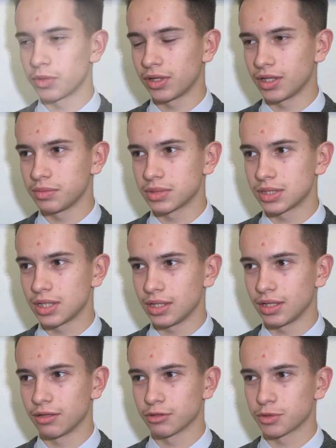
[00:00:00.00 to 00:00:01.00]
name's Dean
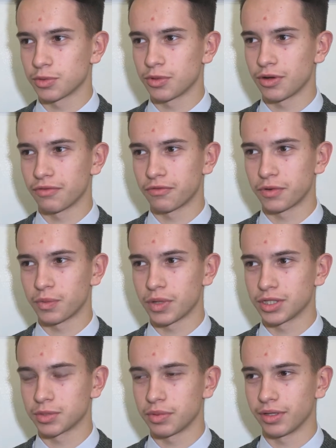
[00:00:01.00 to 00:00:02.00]
Ellsworth. I'm from
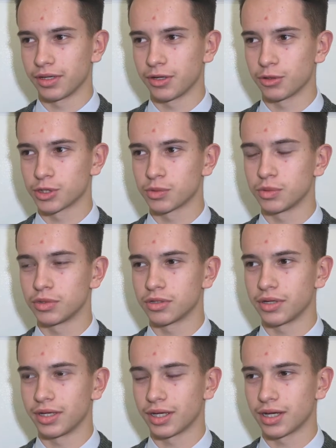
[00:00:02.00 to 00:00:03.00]
Wednesbury and I go to Wood Green
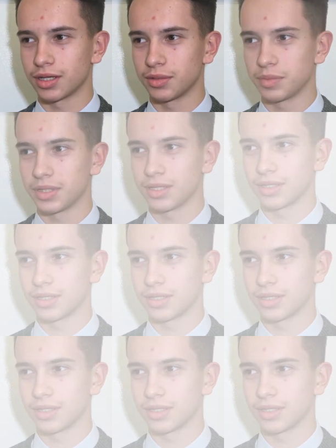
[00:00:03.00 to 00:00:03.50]
Academy.